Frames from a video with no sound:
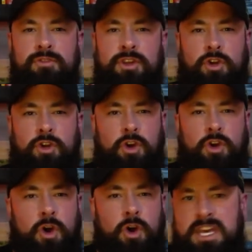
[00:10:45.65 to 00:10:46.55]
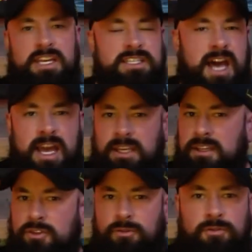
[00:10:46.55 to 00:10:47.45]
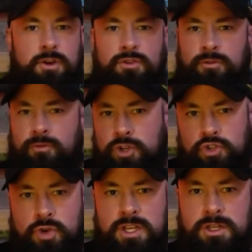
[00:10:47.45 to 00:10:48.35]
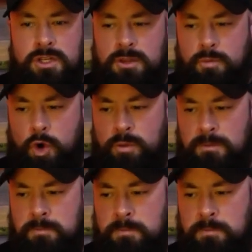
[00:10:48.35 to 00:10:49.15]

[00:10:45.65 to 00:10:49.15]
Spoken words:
that causes the anxiety, the fear, the frustration in the moment?